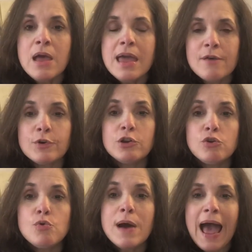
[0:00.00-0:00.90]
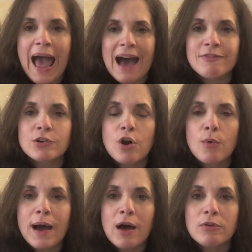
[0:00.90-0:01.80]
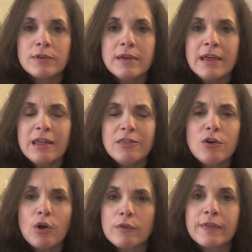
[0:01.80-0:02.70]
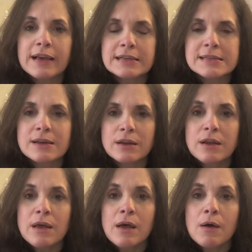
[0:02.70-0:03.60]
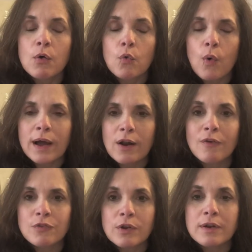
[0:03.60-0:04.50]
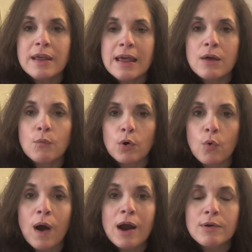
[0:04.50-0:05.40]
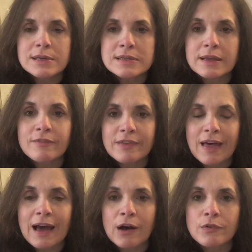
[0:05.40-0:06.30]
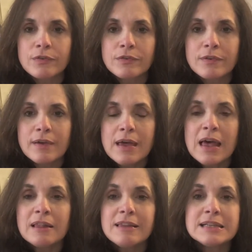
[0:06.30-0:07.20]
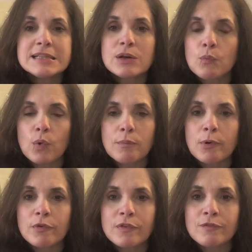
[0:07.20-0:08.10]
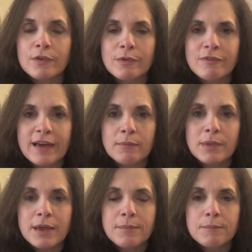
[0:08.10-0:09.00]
If we do have to go out, there are things that quite often require us leaving the house. Let's send one person from the family,